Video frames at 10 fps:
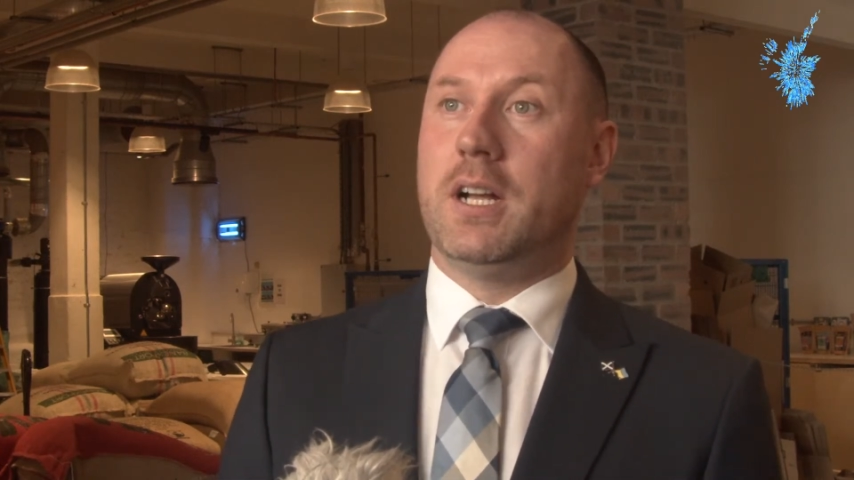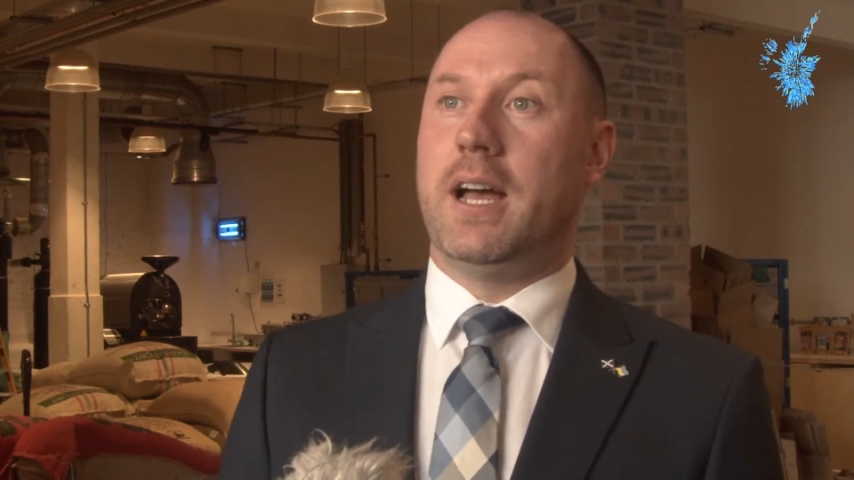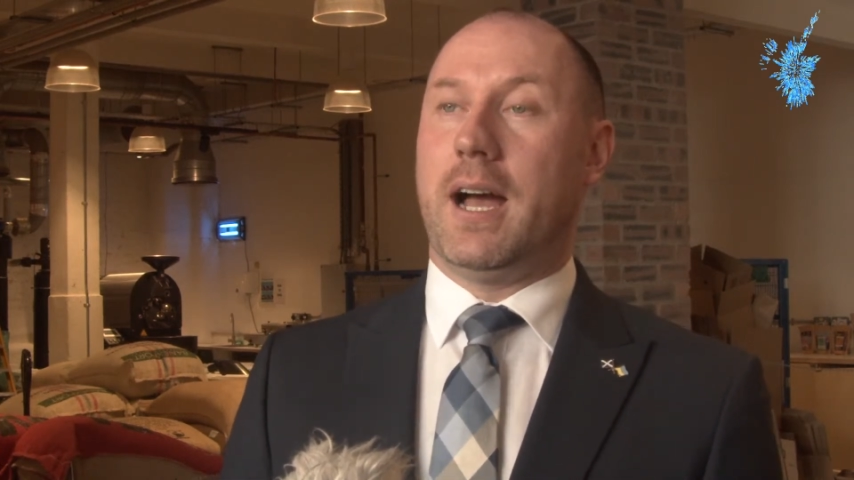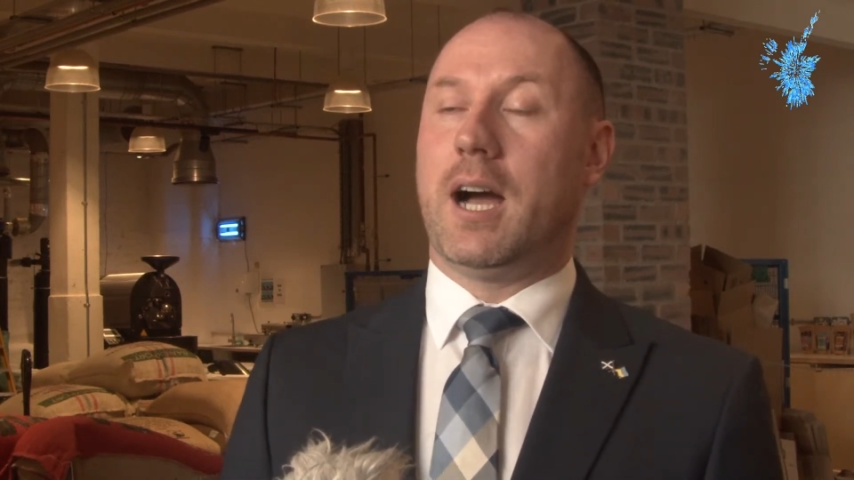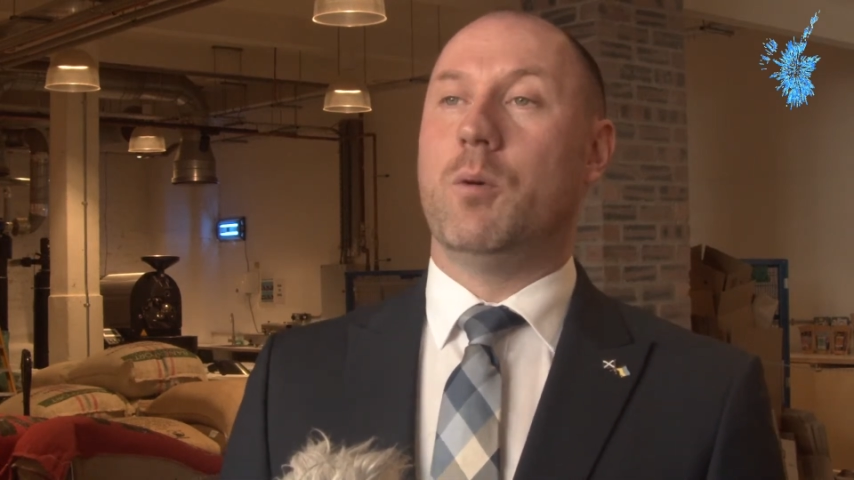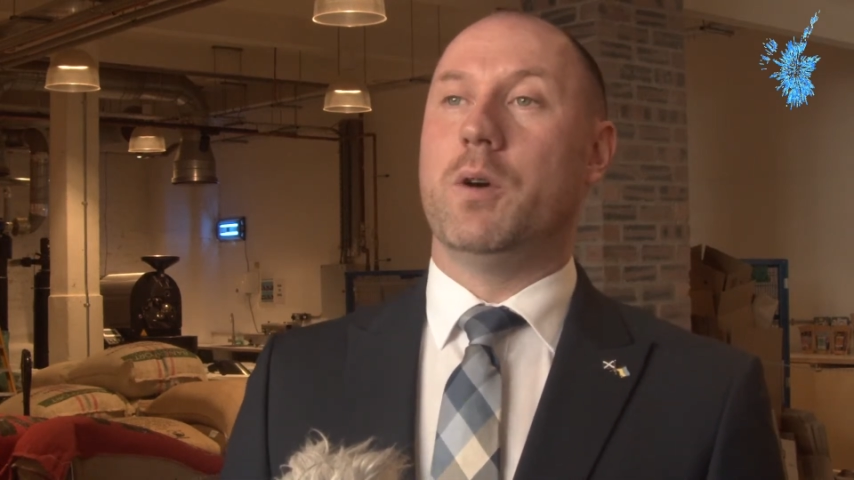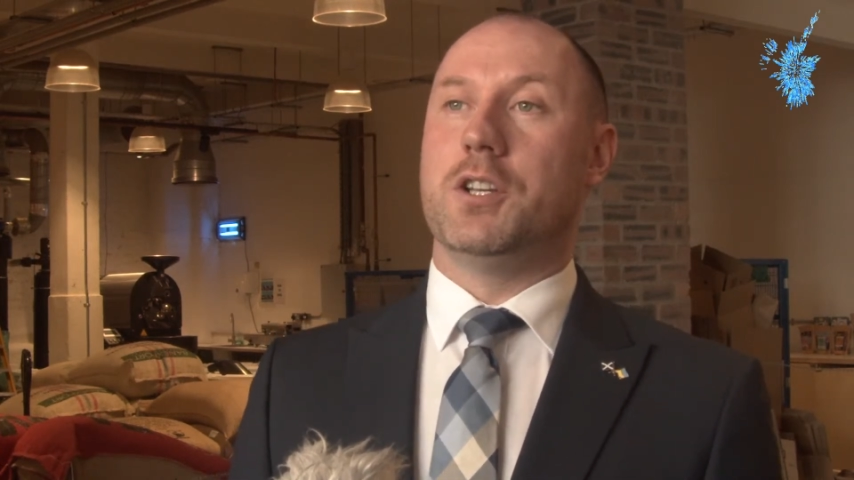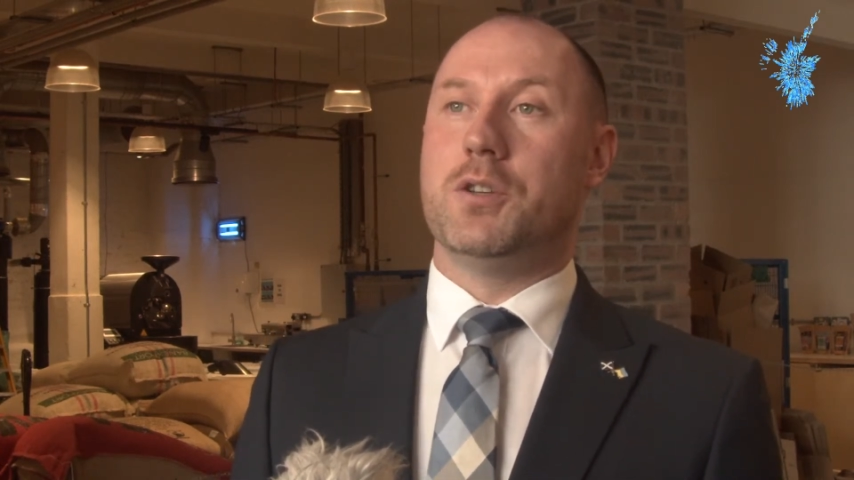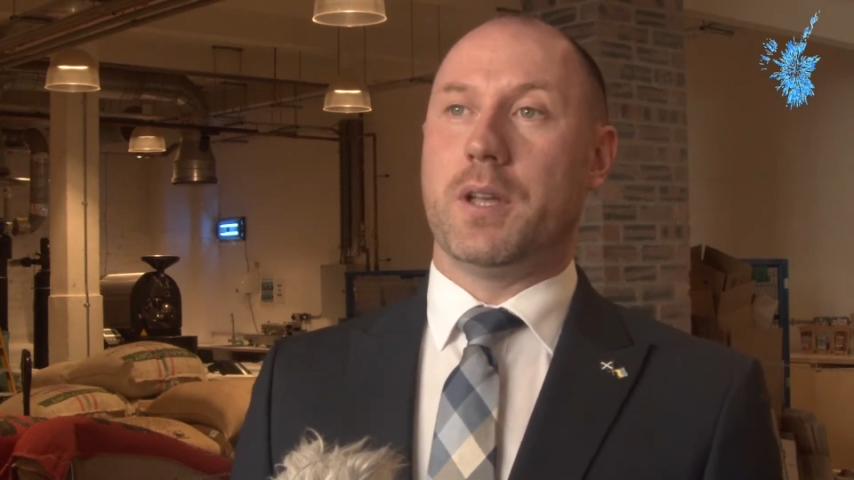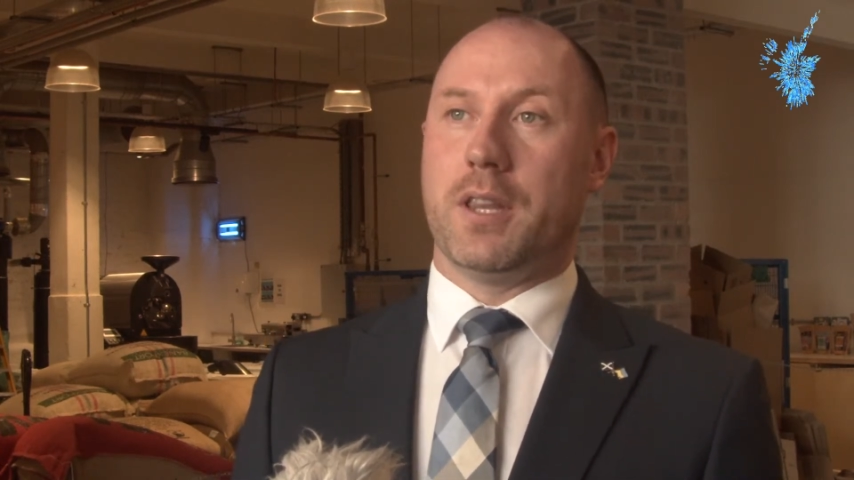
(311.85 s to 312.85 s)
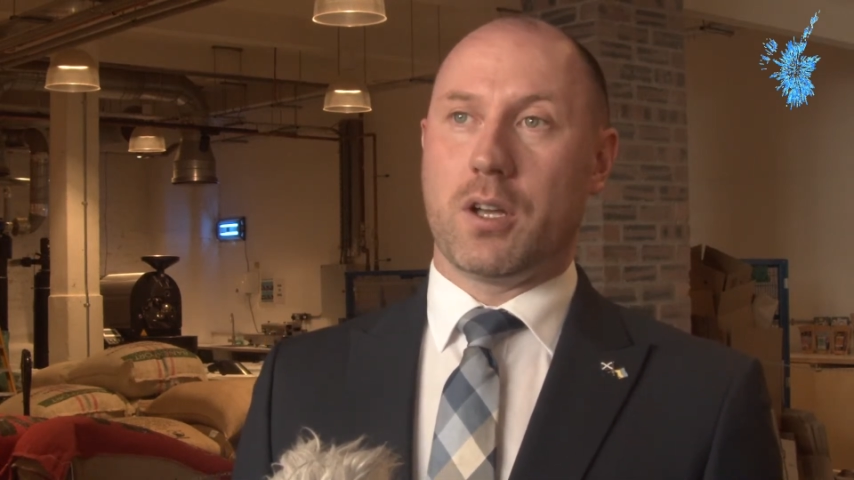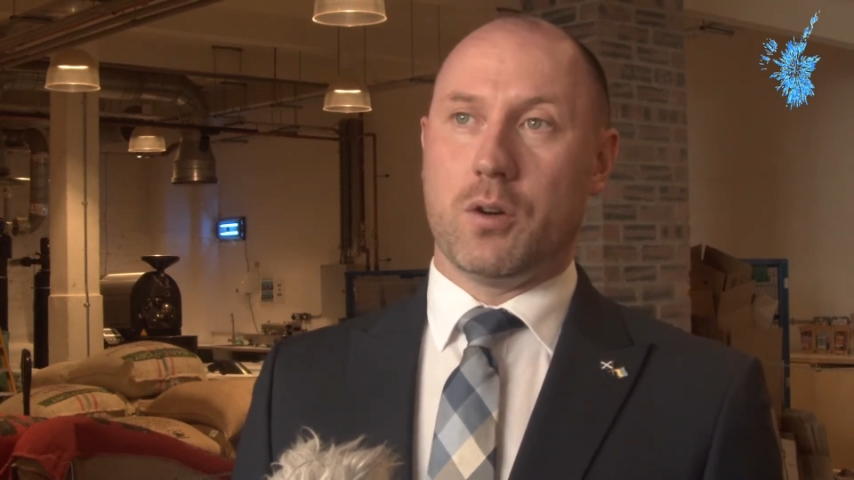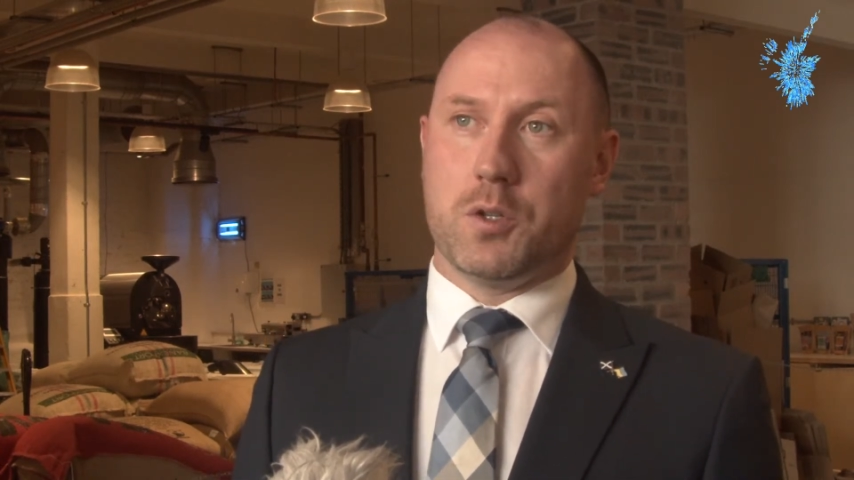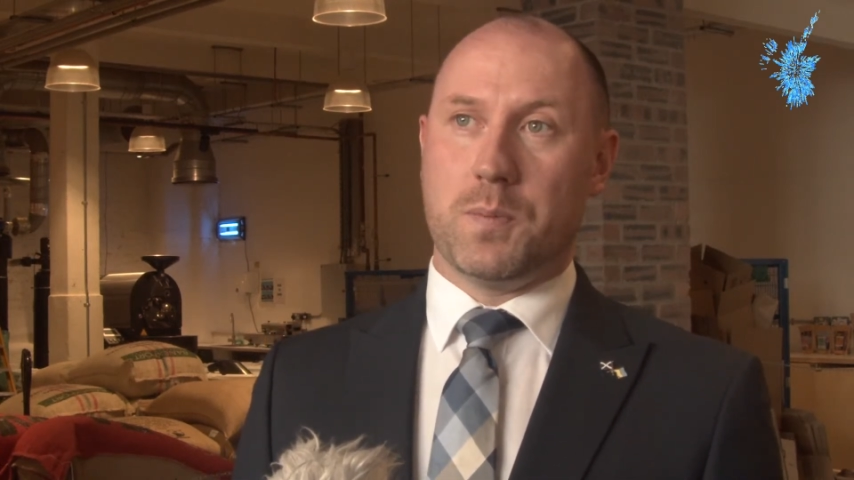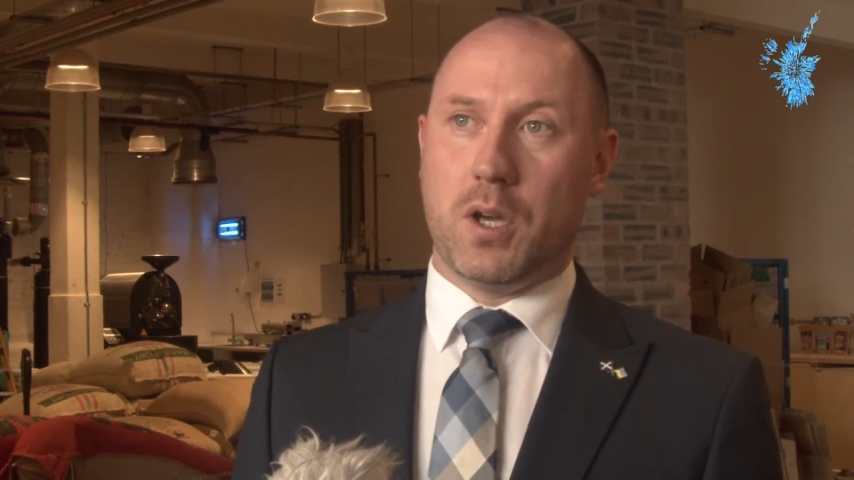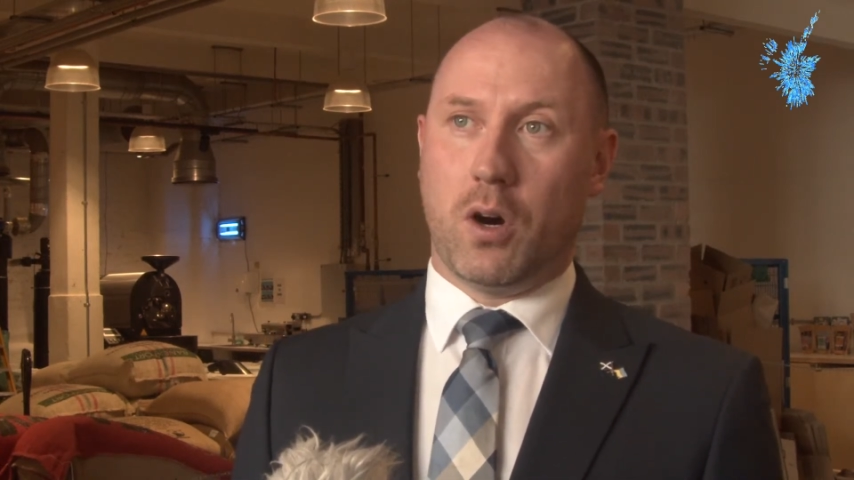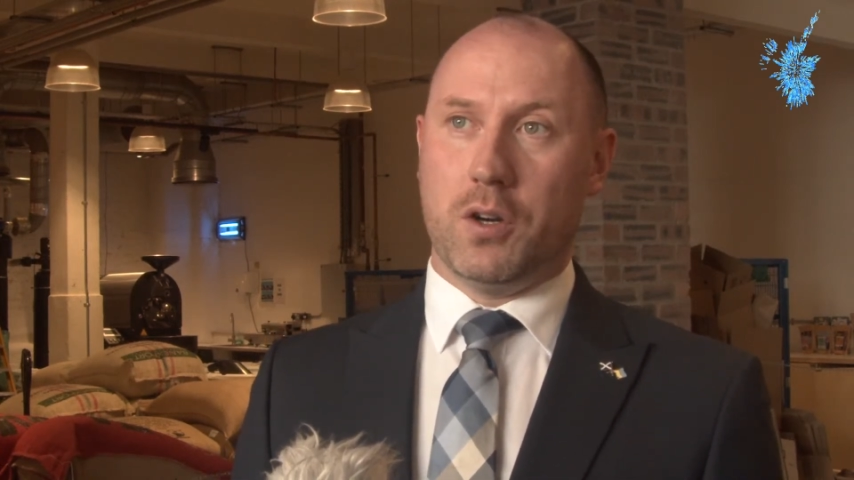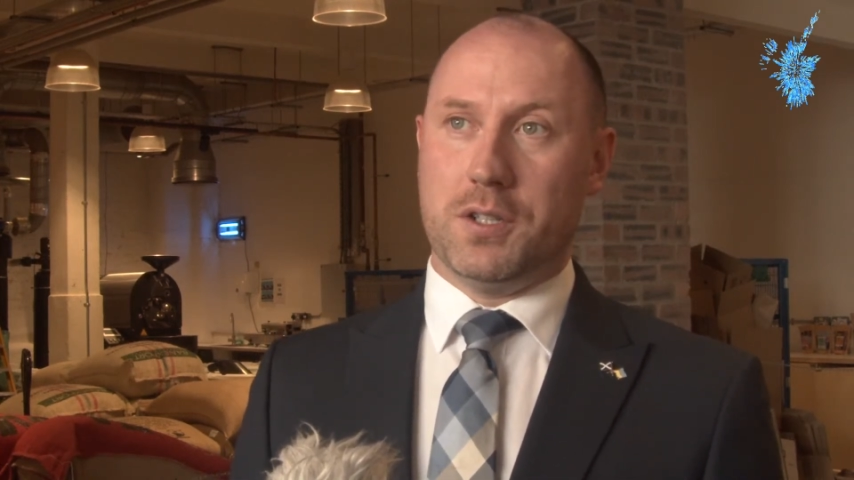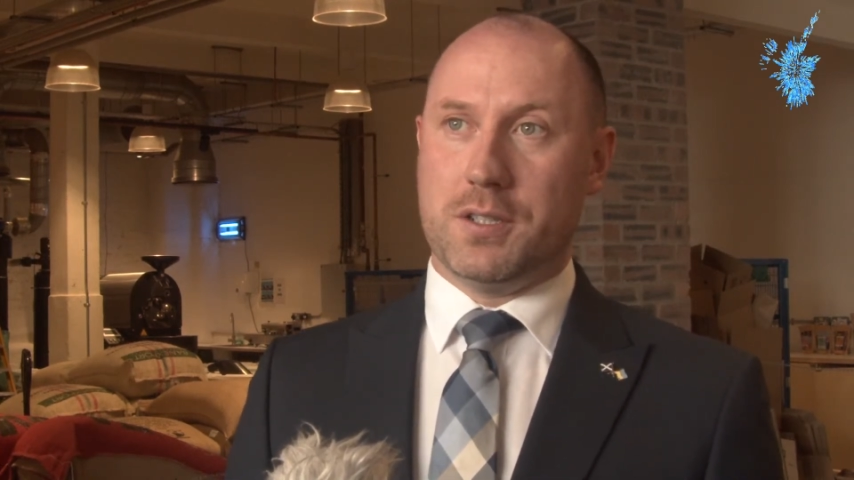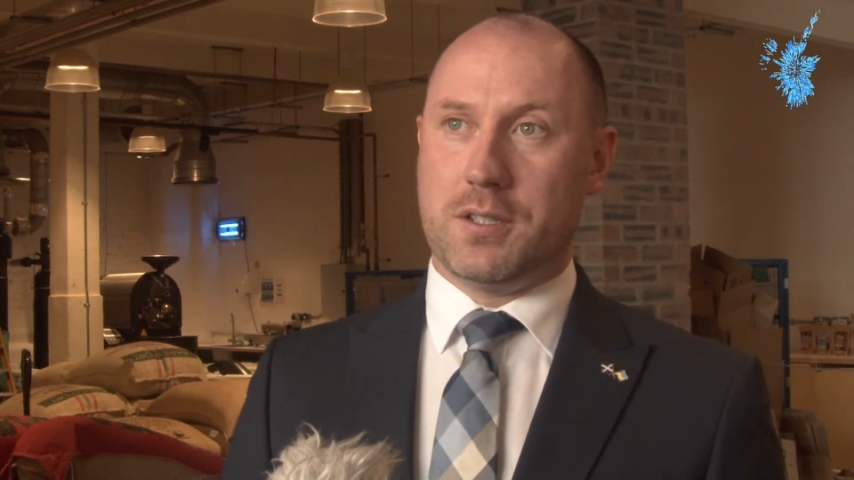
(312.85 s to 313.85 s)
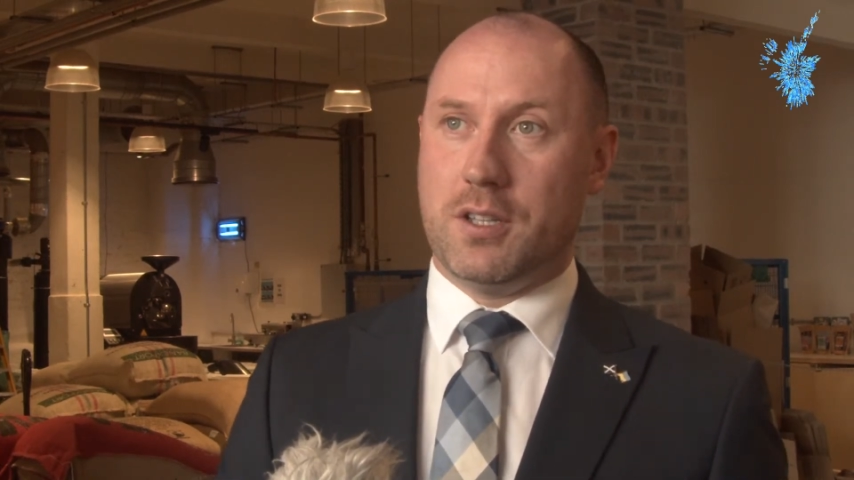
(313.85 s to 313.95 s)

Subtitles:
how we're doing that goes beyond